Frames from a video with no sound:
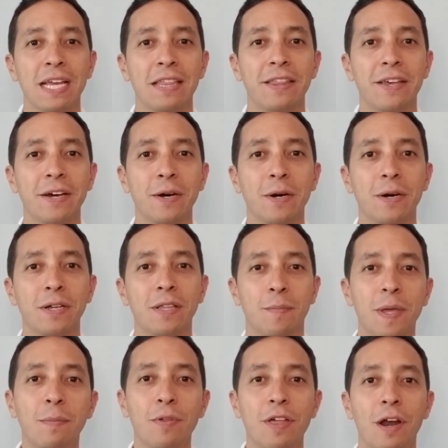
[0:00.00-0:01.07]
The
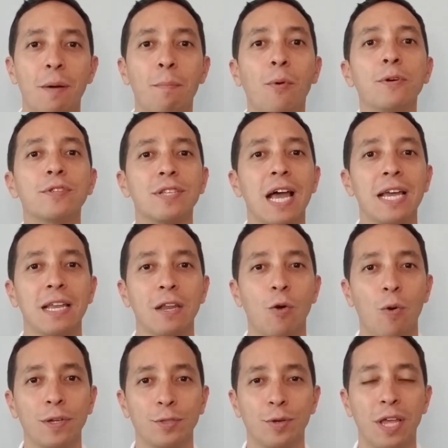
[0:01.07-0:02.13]
people that are most likely
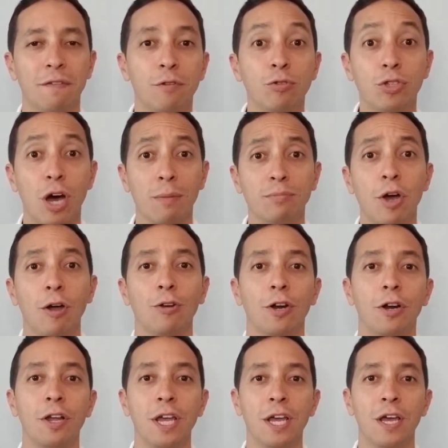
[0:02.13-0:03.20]
going to give you top
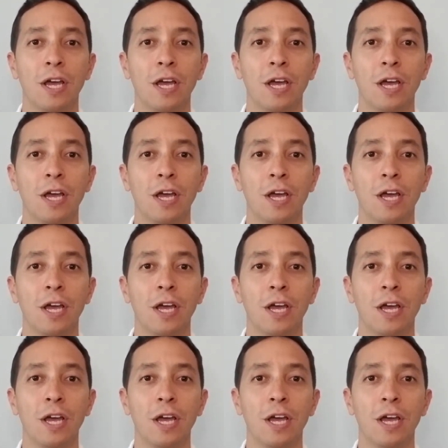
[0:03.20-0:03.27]
dollar